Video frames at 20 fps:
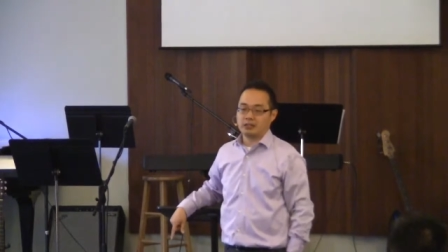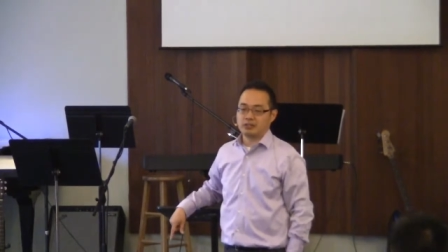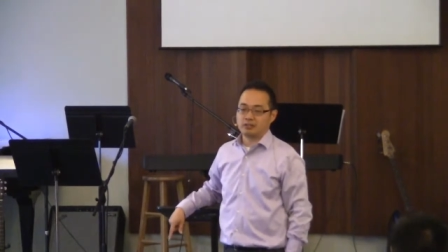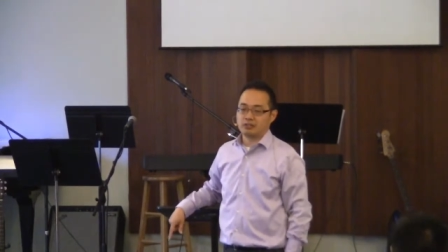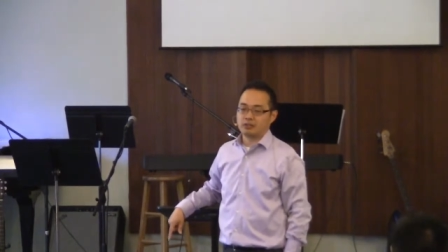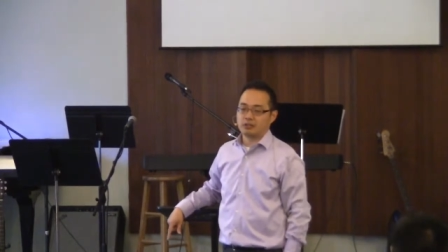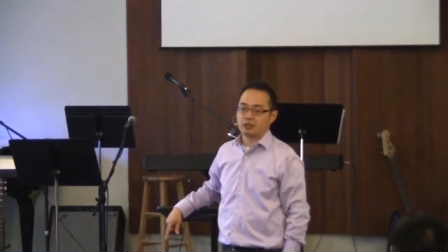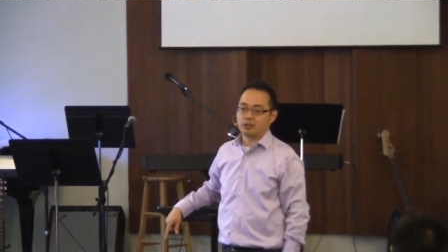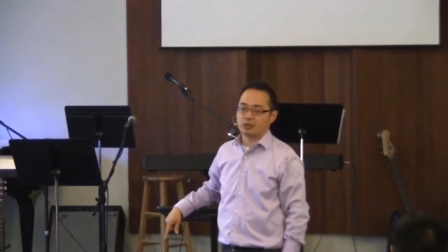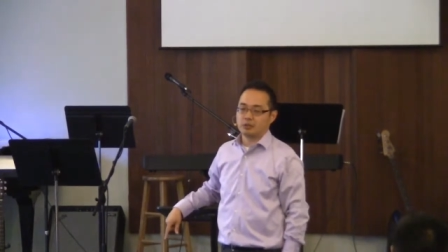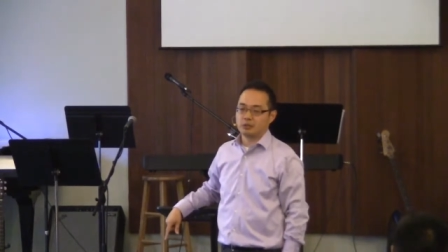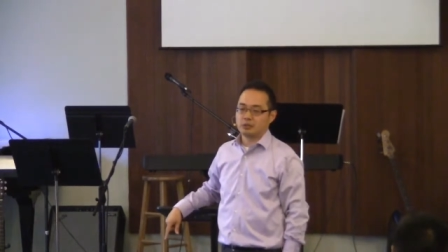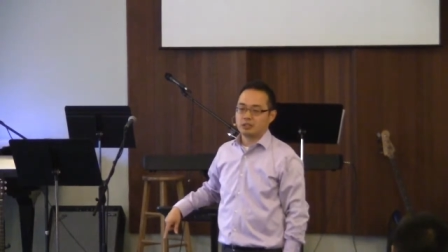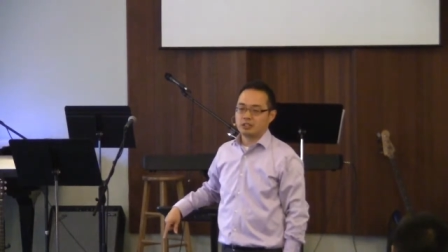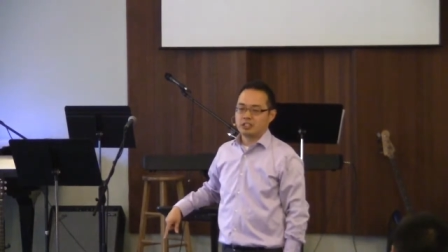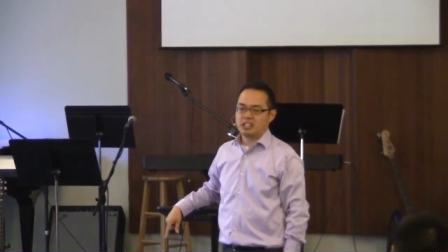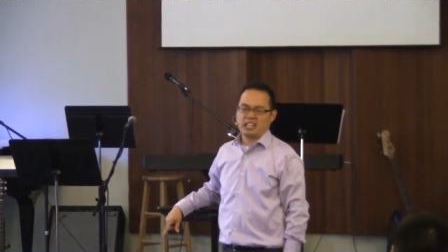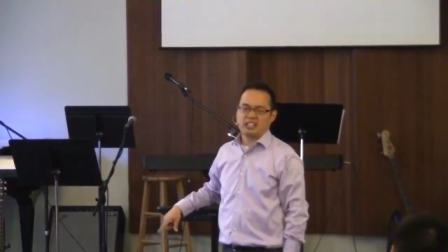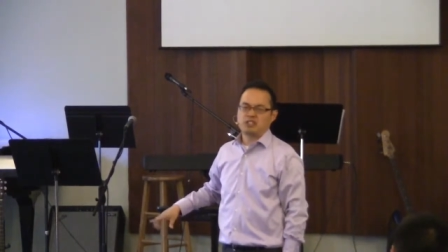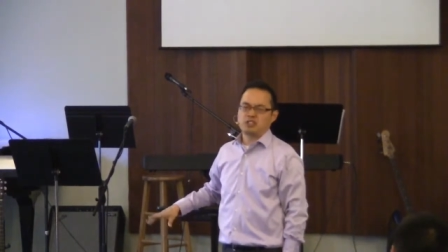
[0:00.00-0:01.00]
So
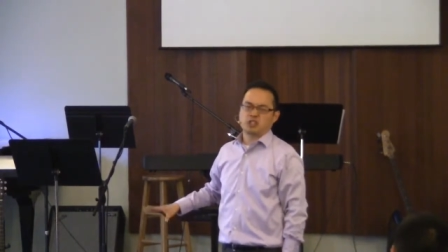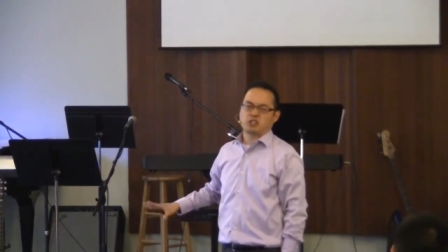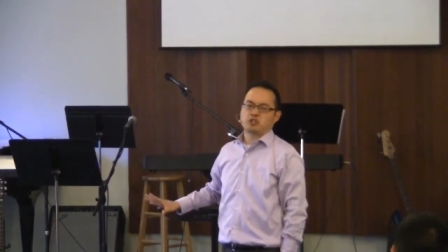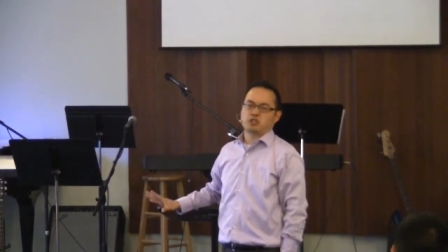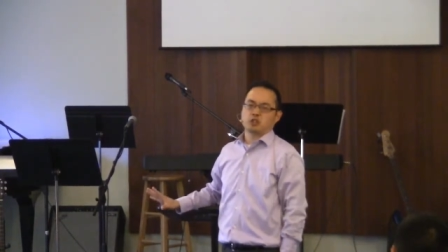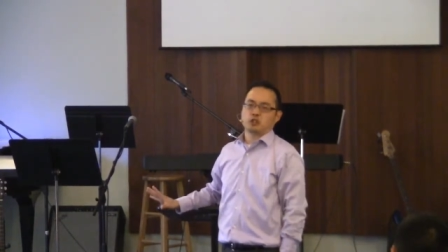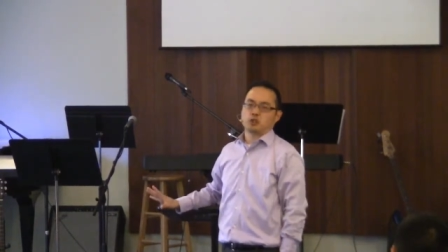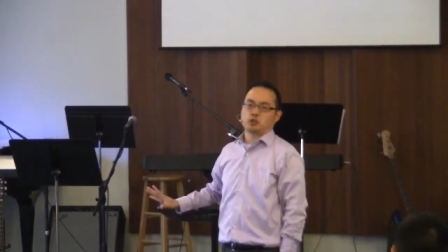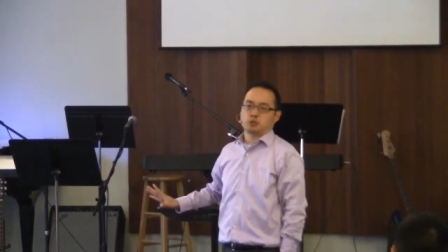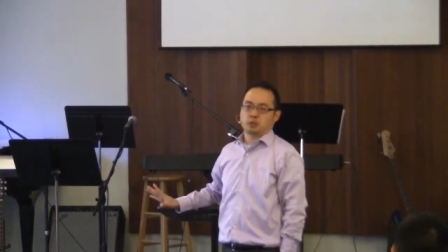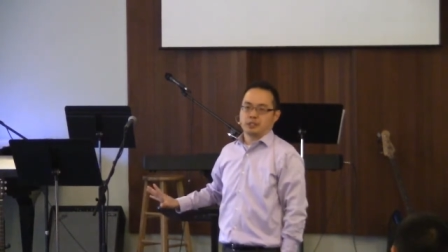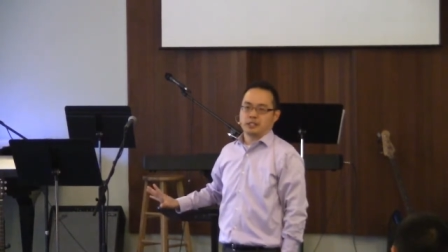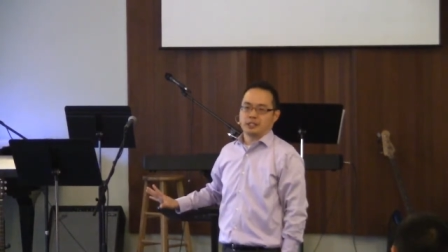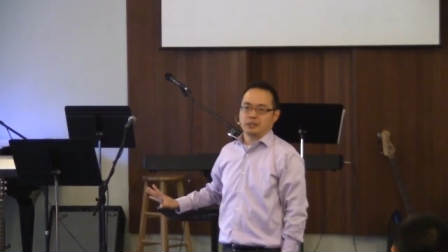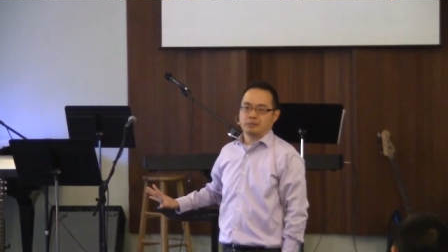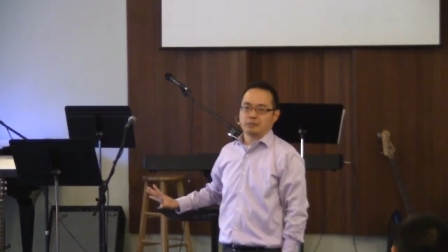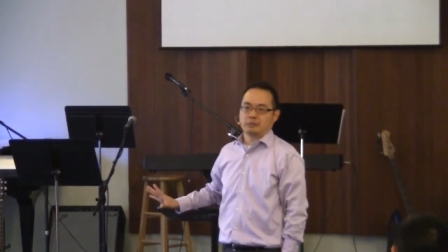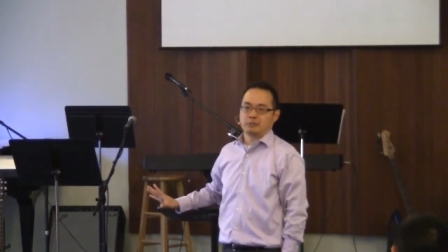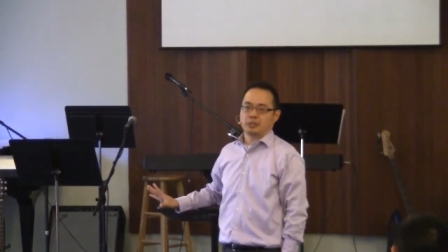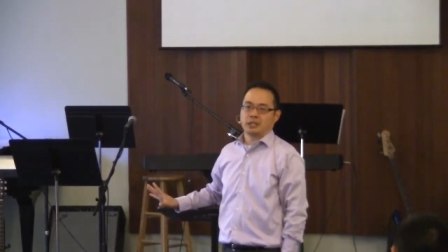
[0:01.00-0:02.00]
it's just a
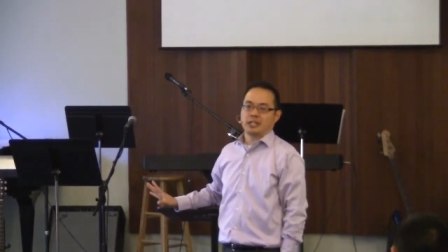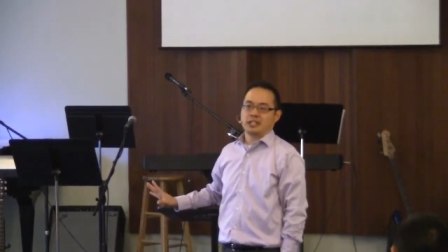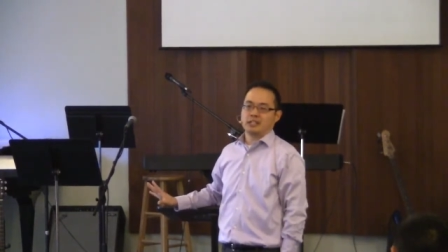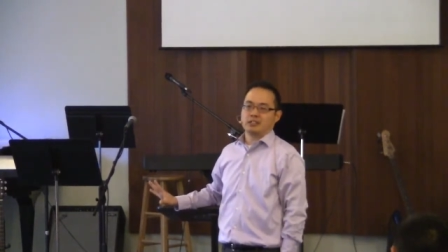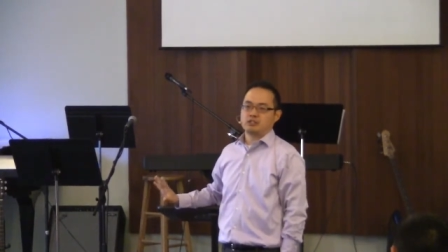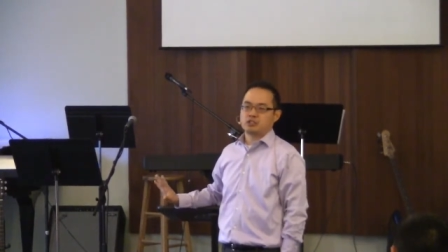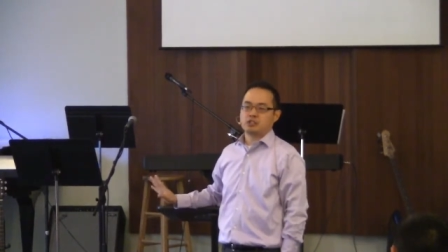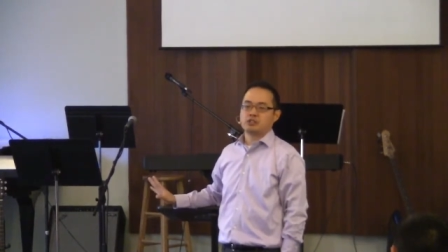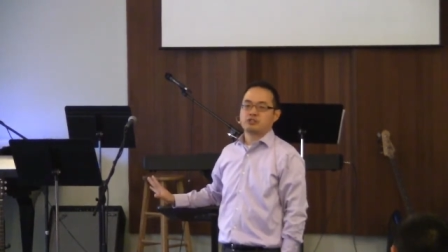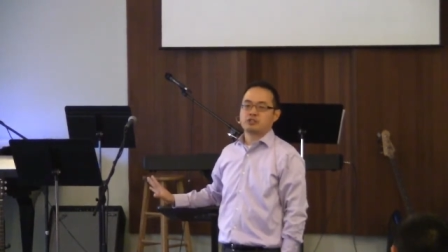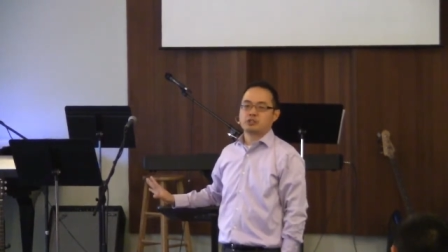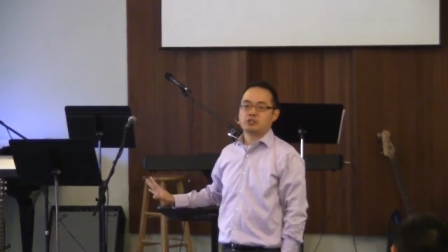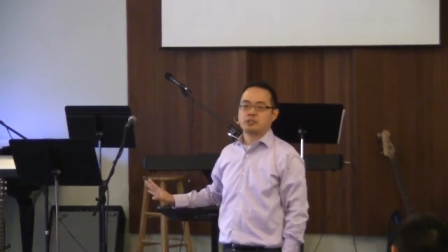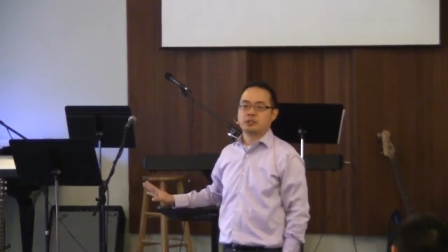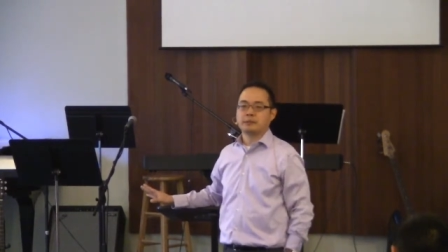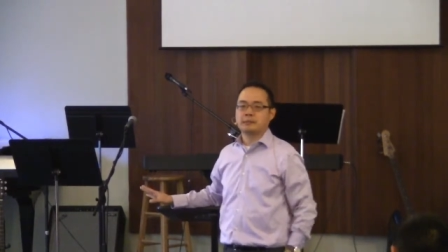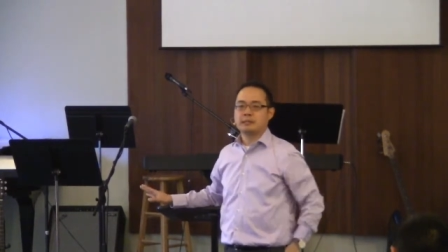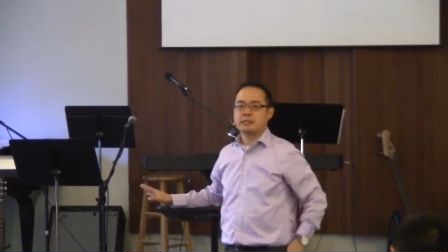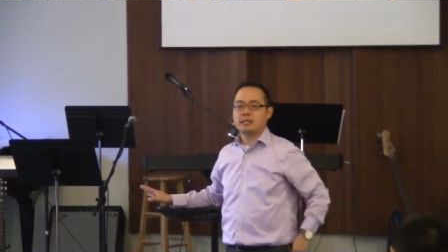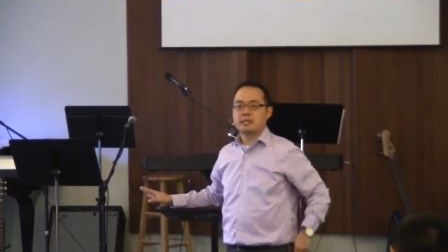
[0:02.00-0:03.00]
dream, right? It's just a
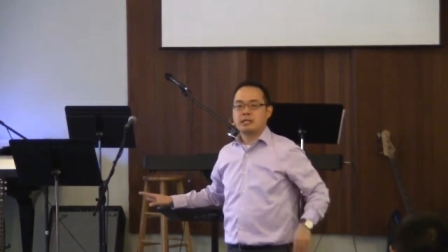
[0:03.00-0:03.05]
dream.